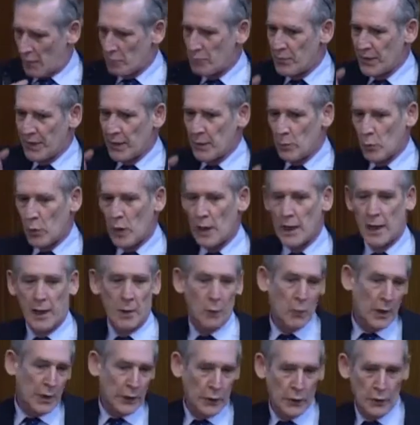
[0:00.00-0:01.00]
be aware
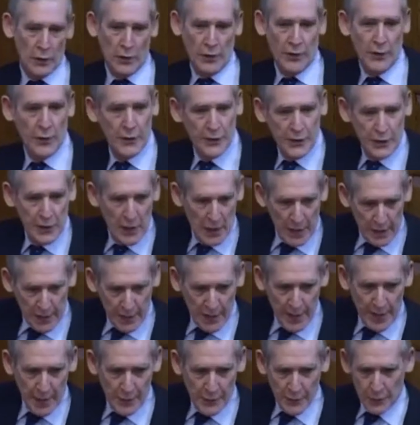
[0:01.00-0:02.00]
when you're at
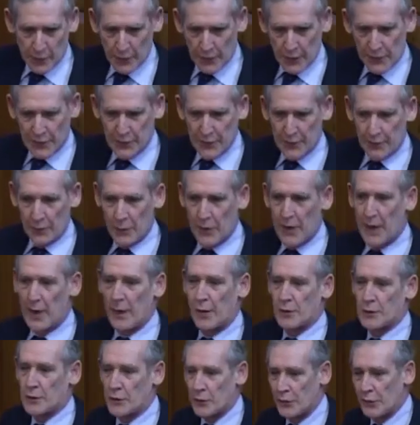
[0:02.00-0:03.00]
39,000 or
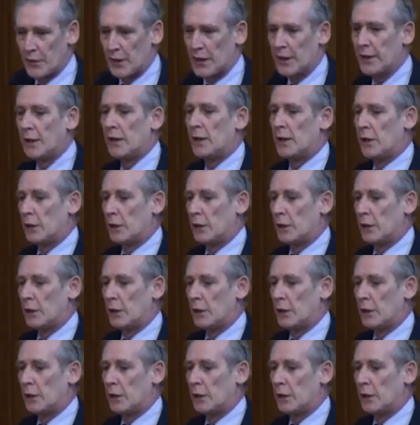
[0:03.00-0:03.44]
37,000 feet,